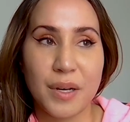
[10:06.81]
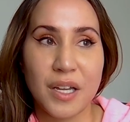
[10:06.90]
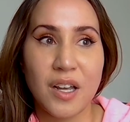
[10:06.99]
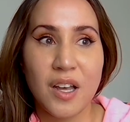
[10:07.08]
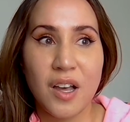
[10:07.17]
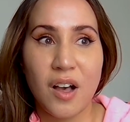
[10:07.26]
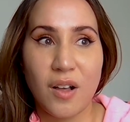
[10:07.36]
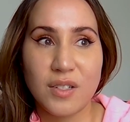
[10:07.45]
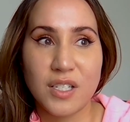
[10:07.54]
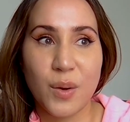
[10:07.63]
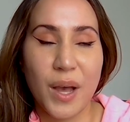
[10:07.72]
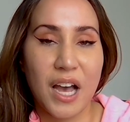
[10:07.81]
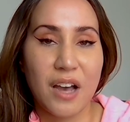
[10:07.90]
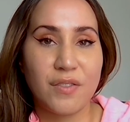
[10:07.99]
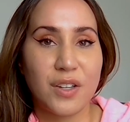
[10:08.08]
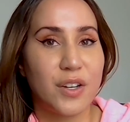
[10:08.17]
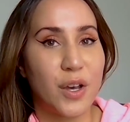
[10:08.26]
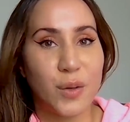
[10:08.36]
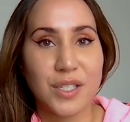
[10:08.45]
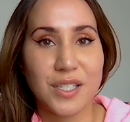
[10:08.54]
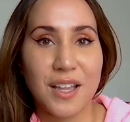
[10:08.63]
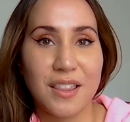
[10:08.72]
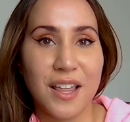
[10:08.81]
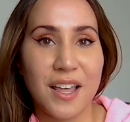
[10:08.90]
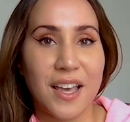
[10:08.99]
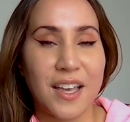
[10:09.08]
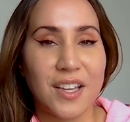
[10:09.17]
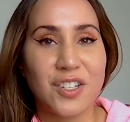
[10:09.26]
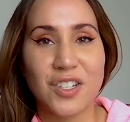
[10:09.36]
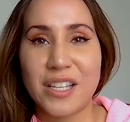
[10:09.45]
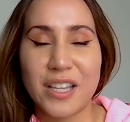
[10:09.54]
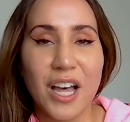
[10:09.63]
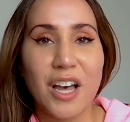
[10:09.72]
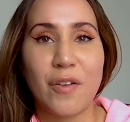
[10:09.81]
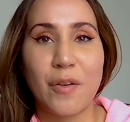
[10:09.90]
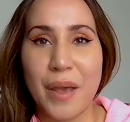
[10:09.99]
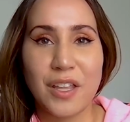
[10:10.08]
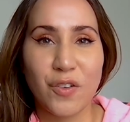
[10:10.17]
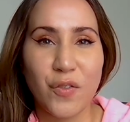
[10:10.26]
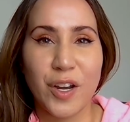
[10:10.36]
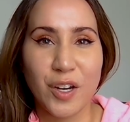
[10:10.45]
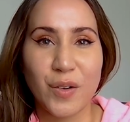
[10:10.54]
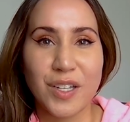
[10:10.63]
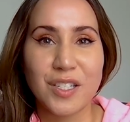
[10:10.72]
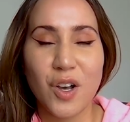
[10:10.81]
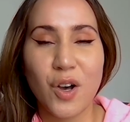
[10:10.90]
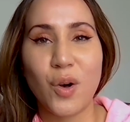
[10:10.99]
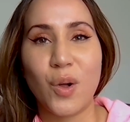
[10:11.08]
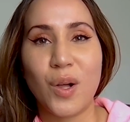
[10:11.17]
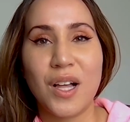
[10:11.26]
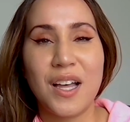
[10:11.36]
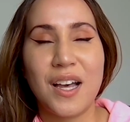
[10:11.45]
but also have the notes that they just love and make the fragrance whole.